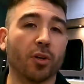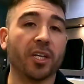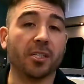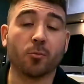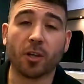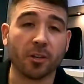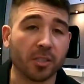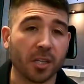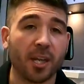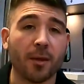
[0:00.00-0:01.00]
breeze. Whether
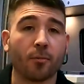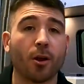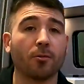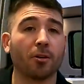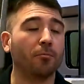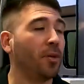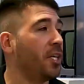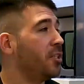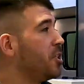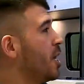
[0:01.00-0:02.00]
it's a campground or a
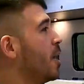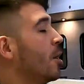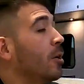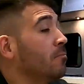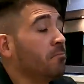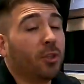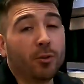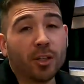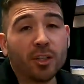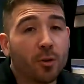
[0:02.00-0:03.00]
beach,
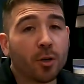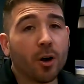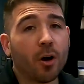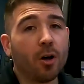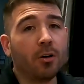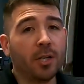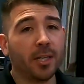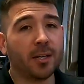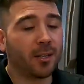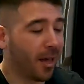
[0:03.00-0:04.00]
you can do it all
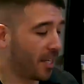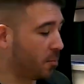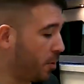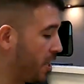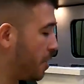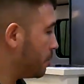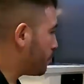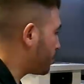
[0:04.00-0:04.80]
in a Class B.